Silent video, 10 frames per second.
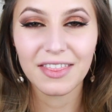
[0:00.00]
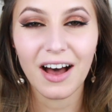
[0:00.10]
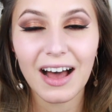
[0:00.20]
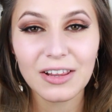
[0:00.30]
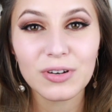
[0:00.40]

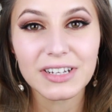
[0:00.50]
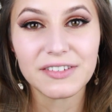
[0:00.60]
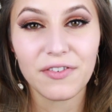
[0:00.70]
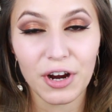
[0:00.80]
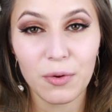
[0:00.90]
The eye look
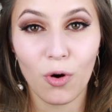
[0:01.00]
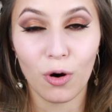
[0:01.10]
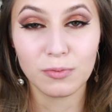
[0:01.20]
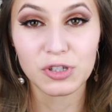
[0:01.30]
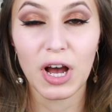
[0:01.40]
is very
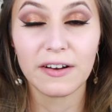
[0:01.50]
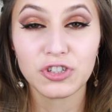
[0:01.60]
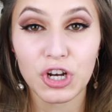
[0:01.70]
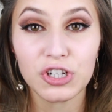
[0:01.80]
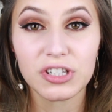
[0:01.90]
warm, so I've
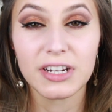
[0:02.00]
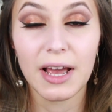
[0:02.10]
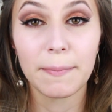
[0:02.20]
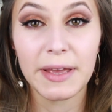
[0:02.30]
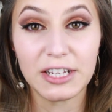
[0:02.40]
chosen
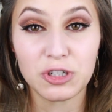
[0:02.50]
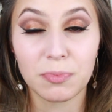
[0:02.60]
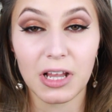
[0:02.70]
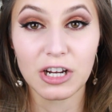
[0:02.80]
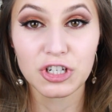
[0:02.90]
a peach
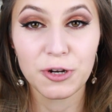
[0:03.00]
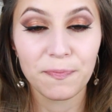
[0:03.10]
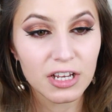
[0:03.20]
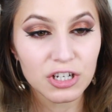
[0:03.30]
blush.